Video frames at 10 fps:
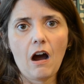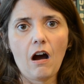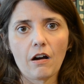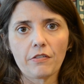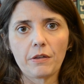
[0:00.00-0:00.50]

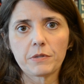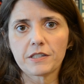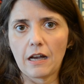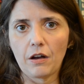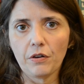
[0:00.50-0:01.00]
are
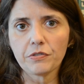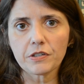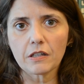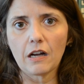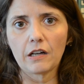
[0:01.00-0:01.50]

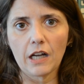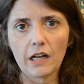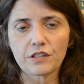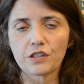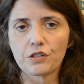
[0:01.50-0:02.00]
themselves
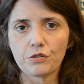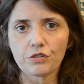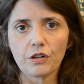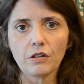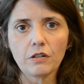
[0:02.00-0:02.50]

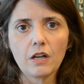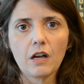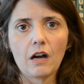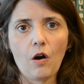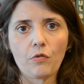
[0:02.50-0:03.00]
unconstitutional,
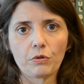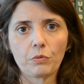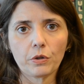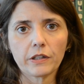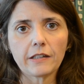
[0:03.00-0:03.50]

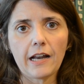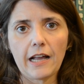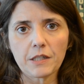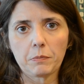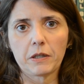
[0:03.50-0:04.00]
overruling that
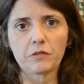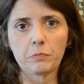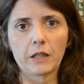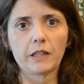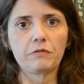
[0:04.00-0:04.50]
aspect of
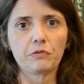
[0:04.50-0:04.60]
Buckley v.